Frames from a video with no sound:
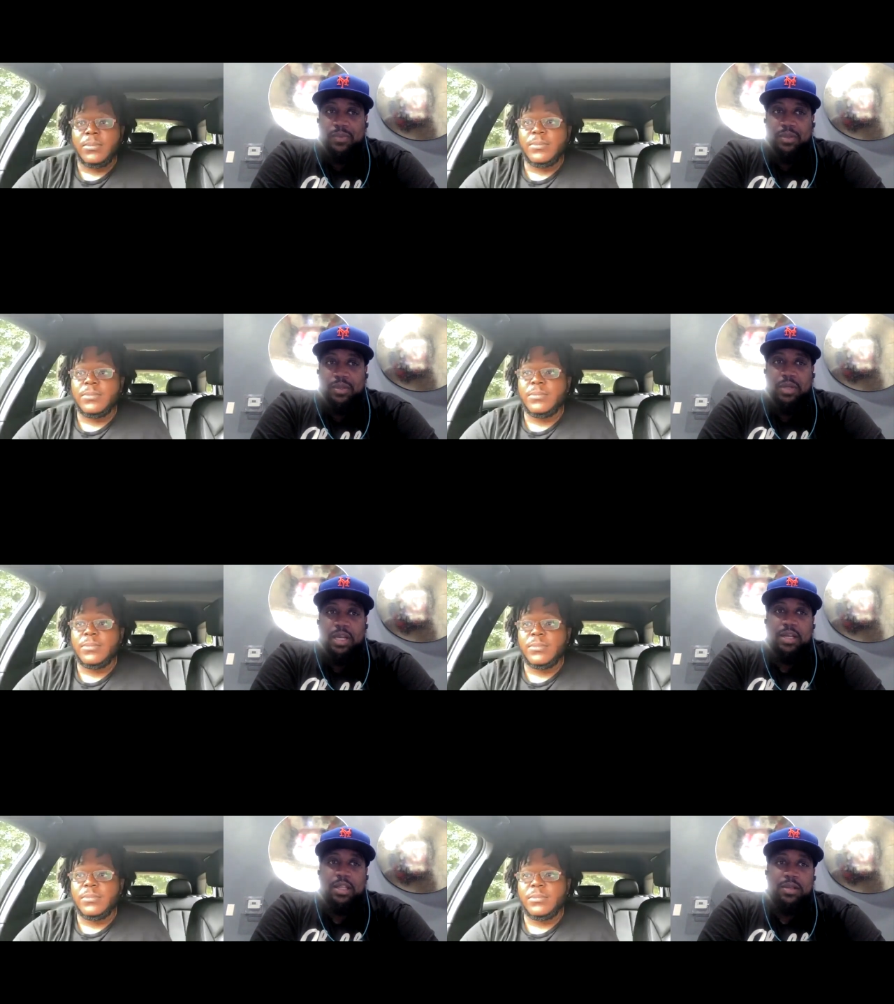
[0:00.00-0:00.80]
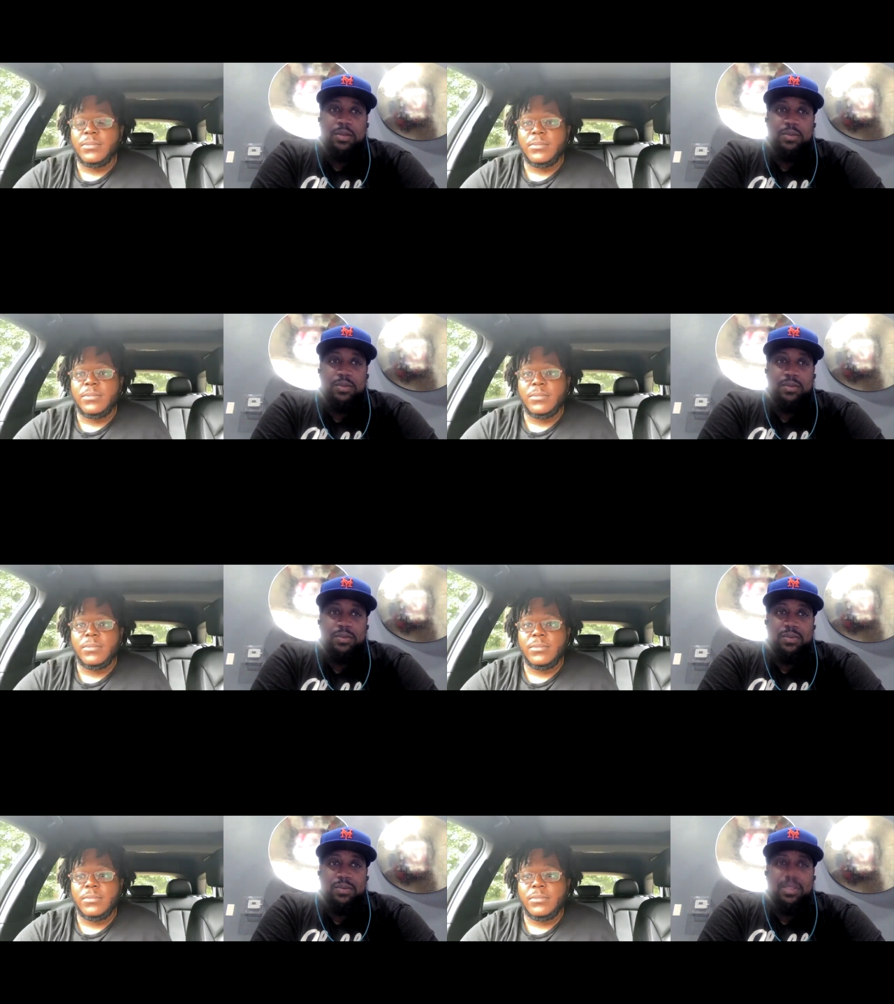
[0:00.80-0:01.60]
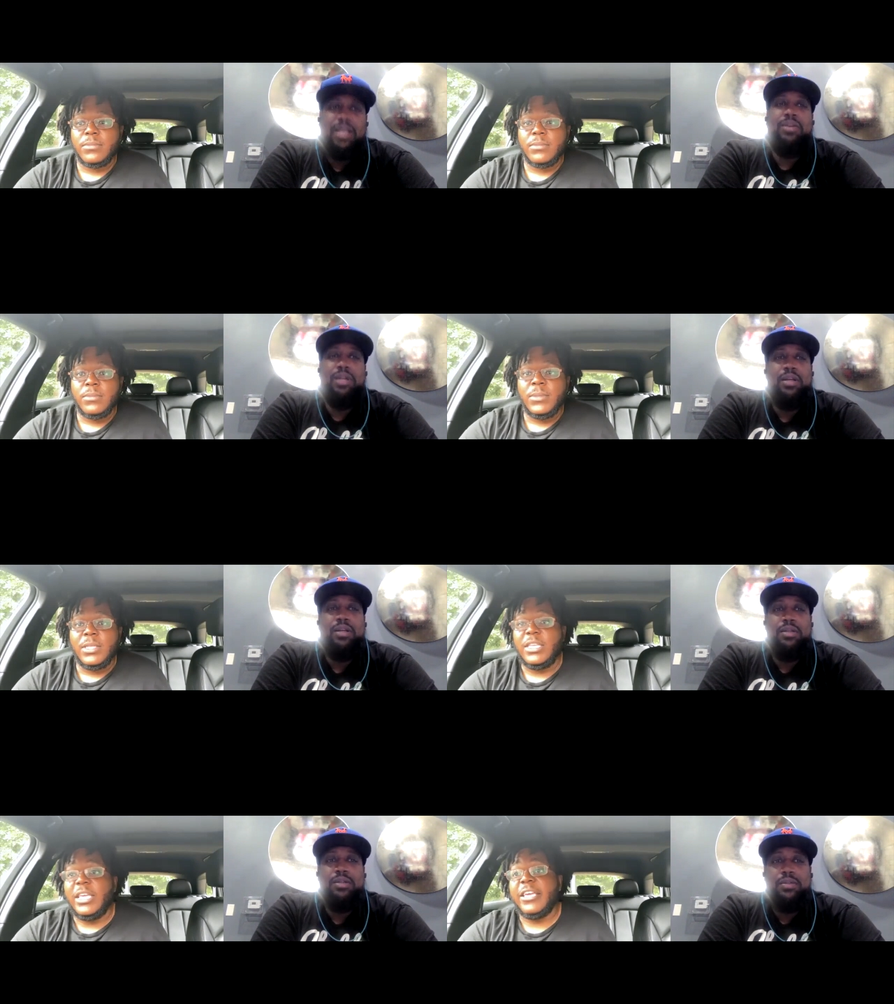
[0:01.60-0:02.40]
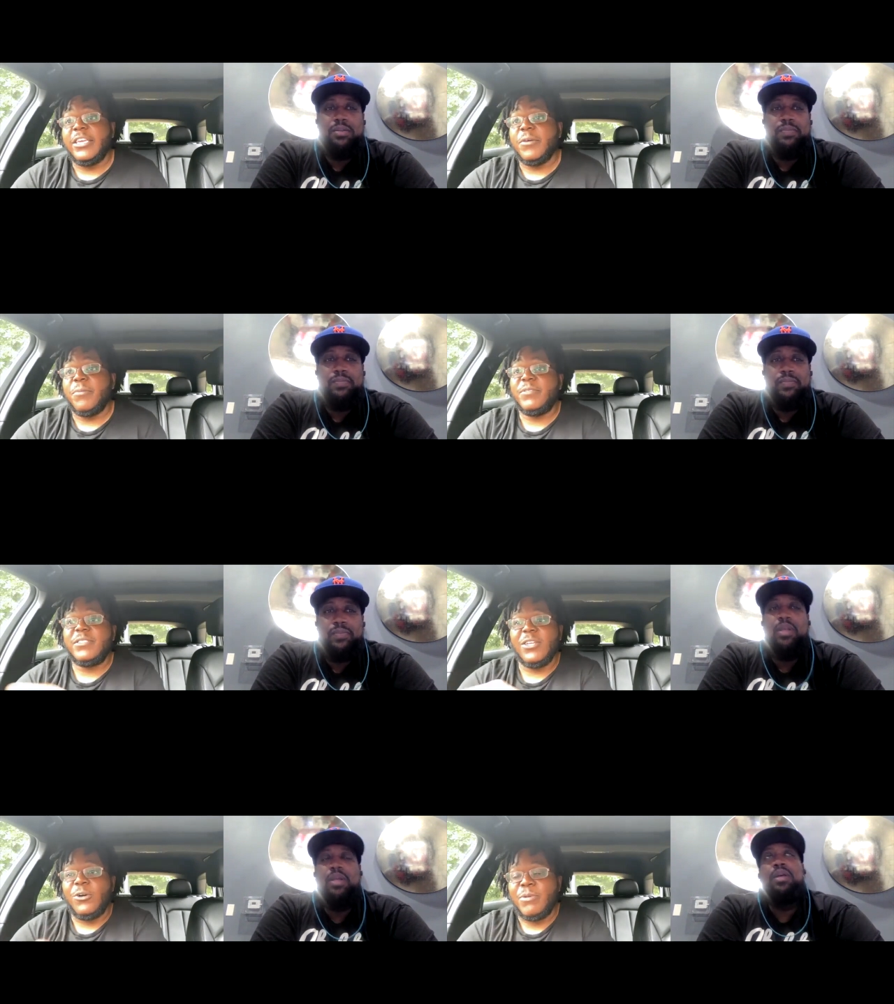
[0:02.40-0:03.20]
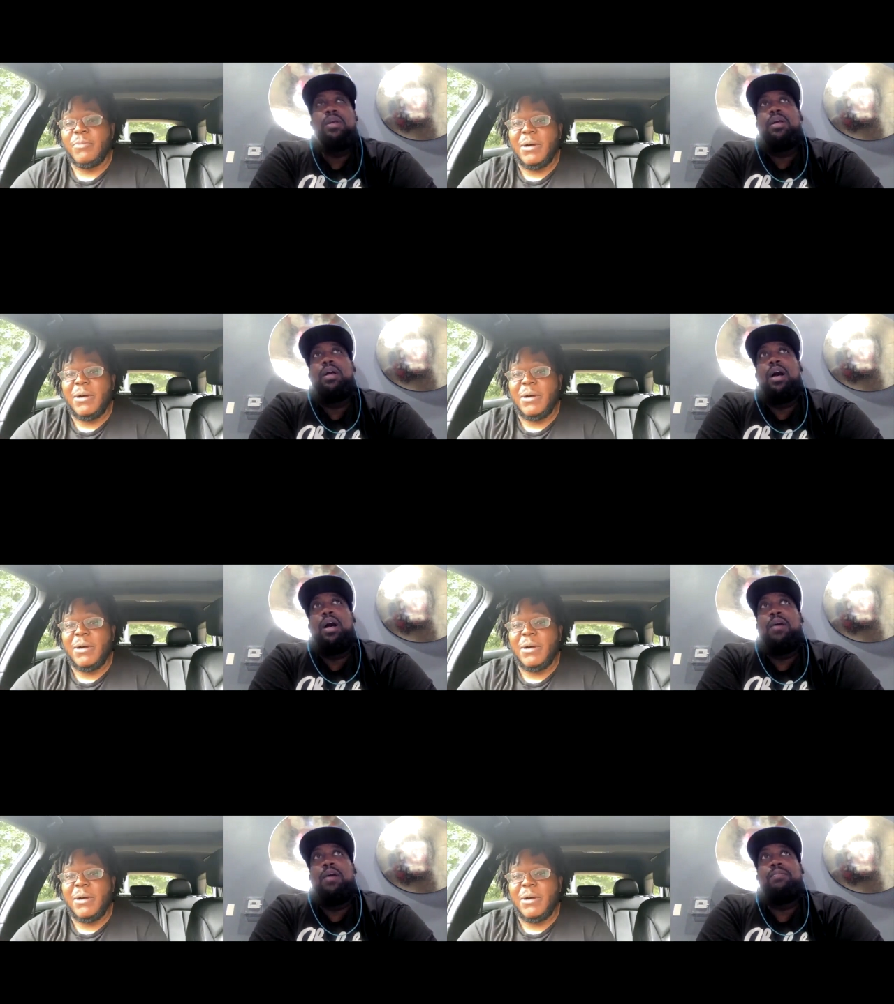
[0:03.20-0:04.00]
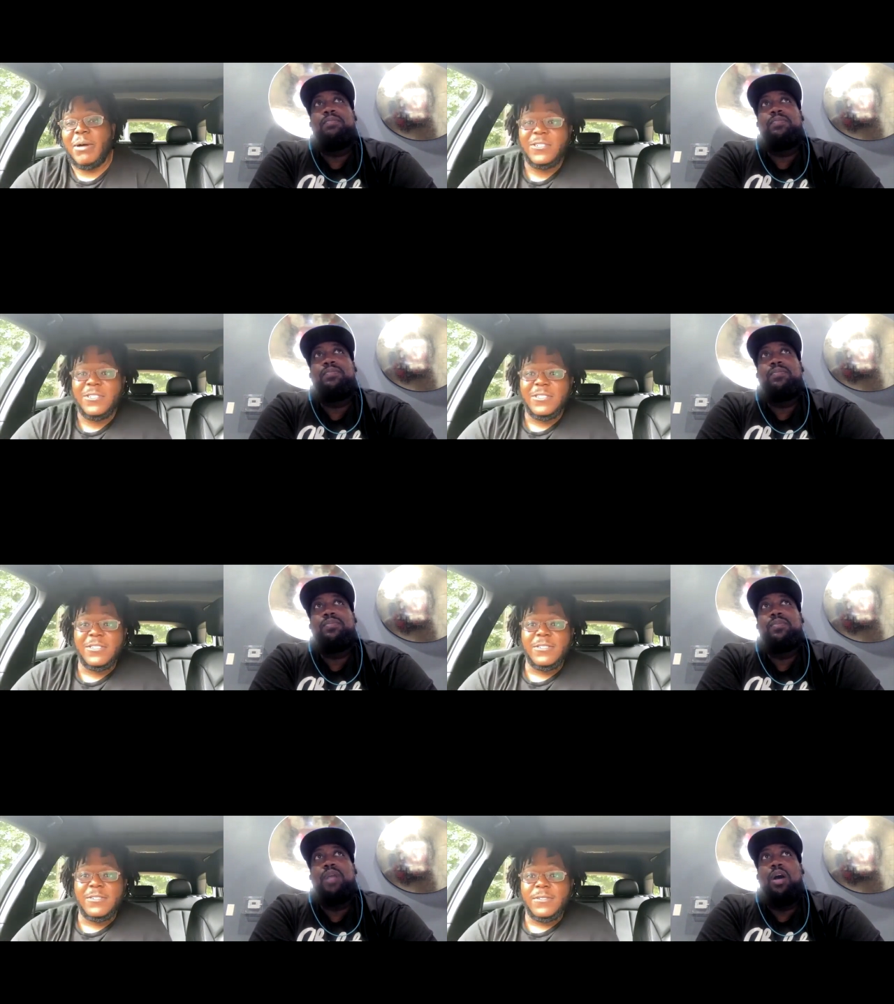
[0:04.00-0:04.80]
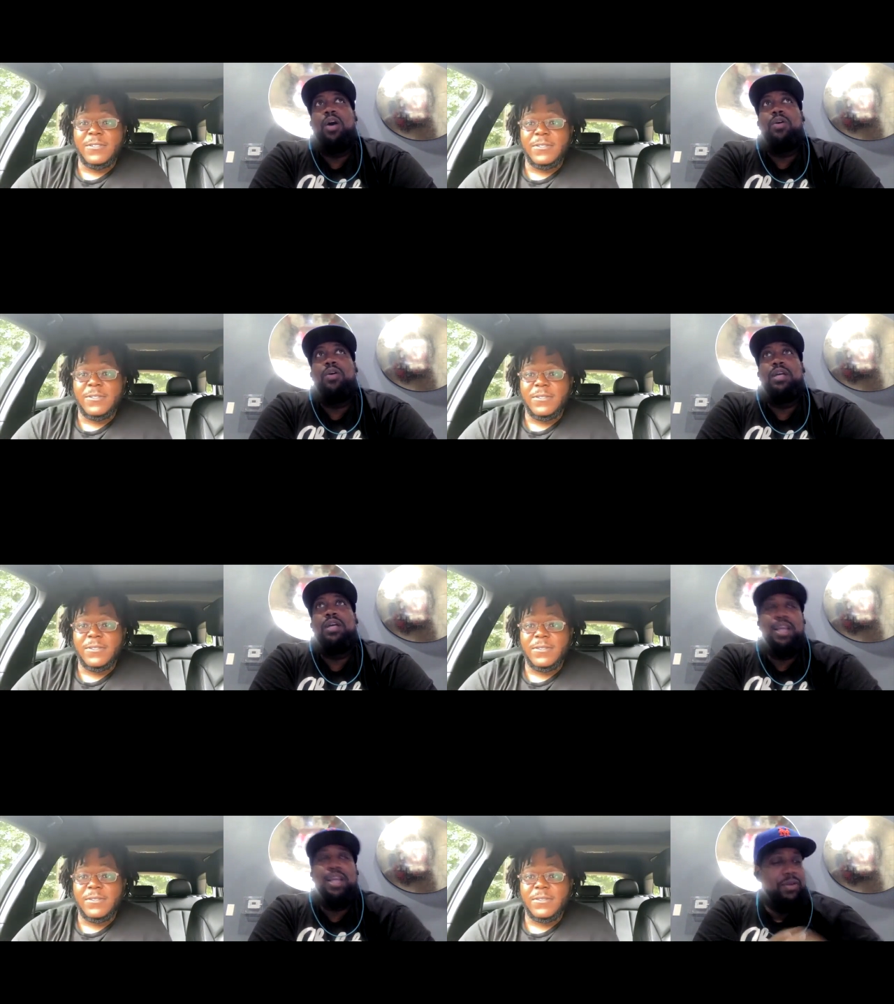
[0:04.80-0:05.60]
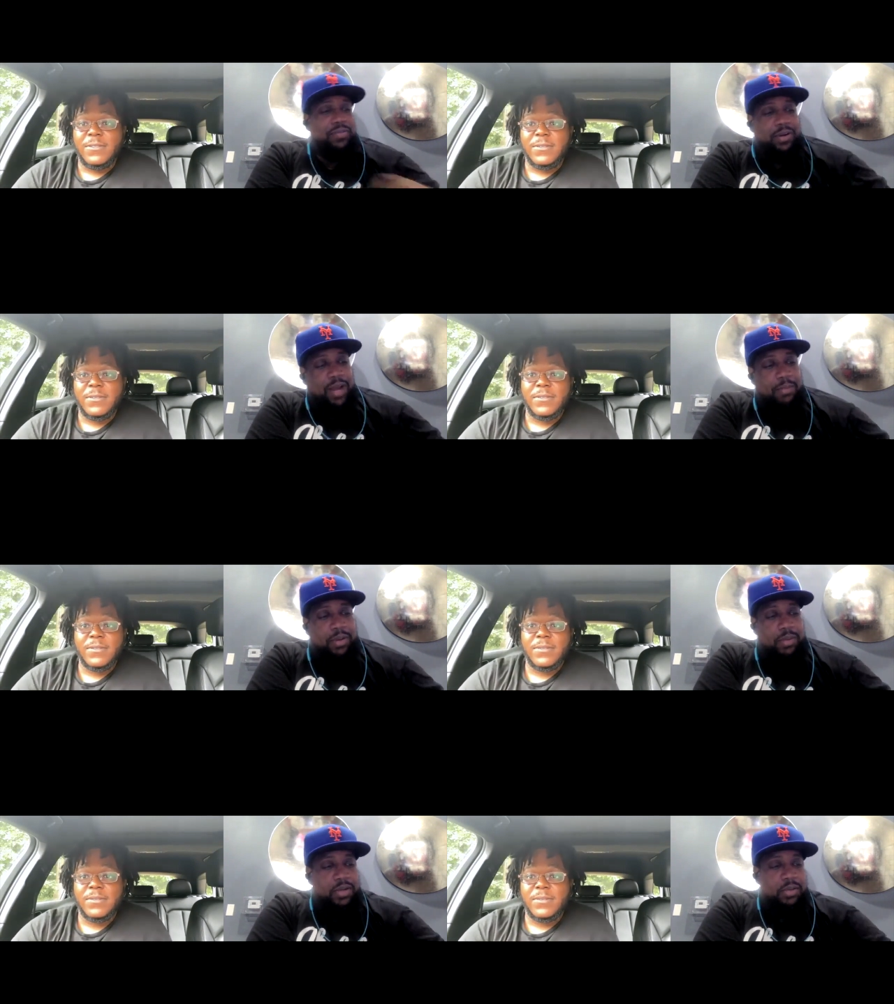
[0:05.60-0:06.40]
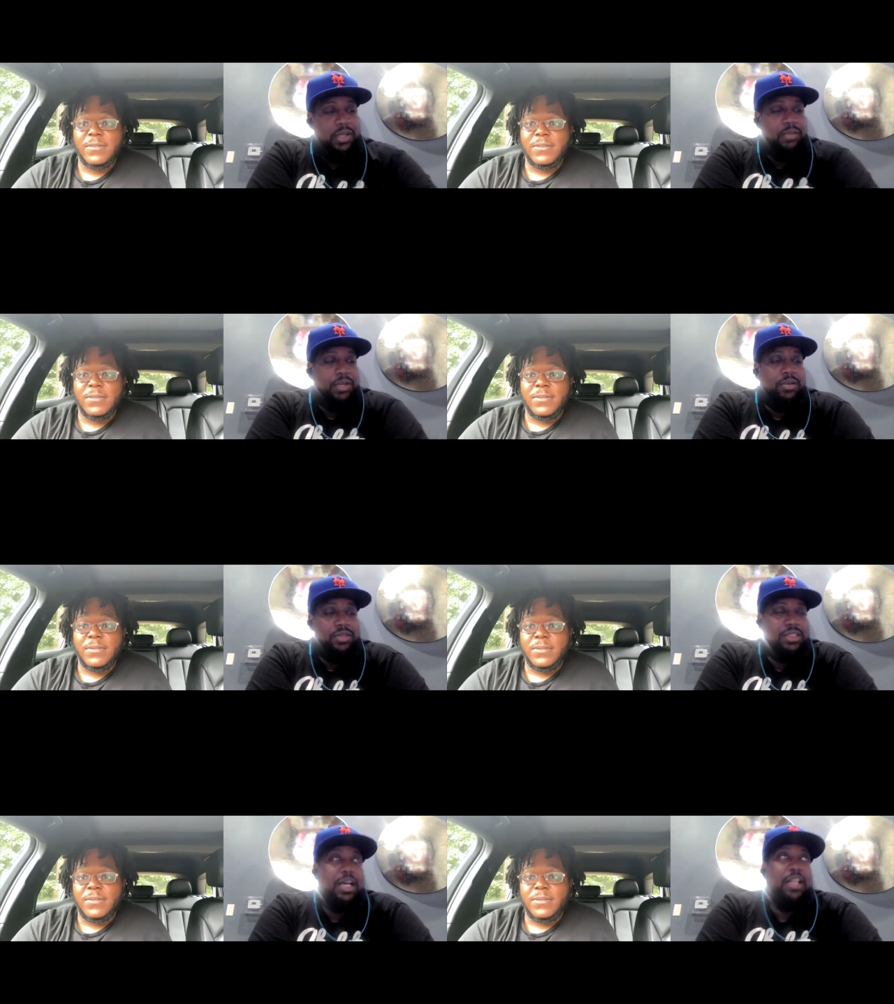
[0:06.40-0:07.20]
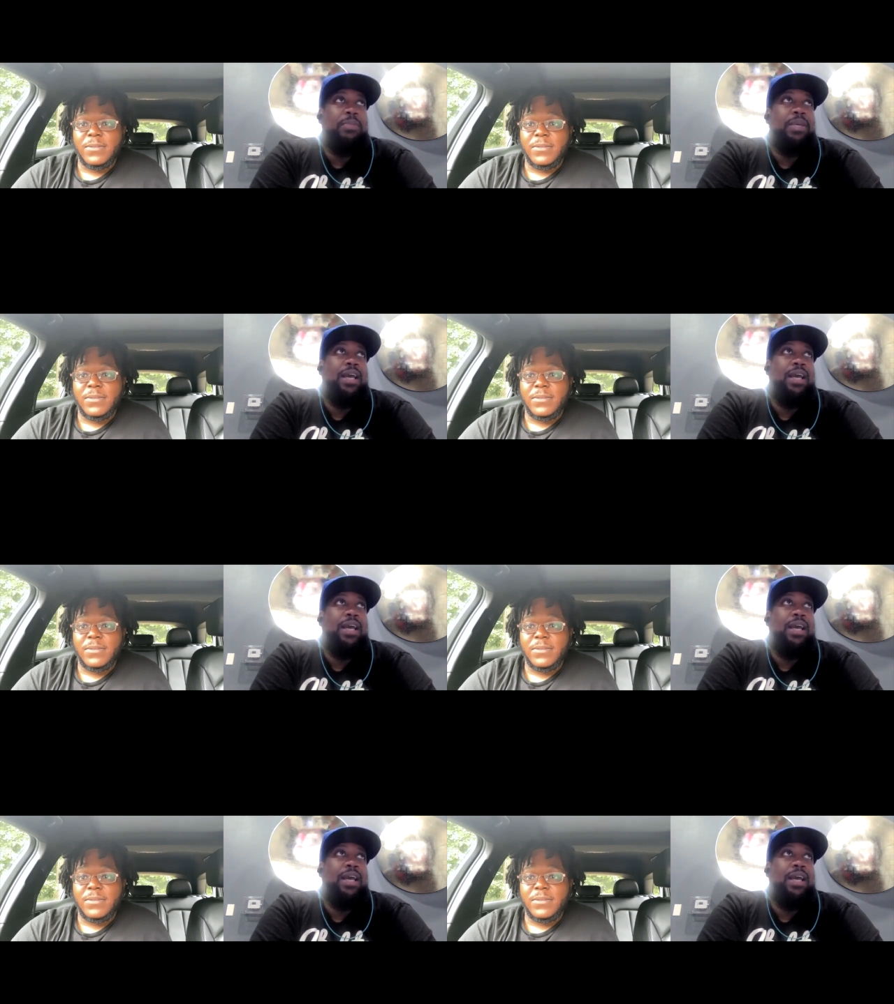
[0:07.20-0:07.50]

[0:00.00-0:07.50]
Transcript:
Speaker 1: You there, Khalil? Yeah, you there?
Speaker 2: Yeah, yeah. Stole me my battery was
Speaker 1: low. Oh. oh, okay. Yeah, we finna wrap up in a minute. But he was telling me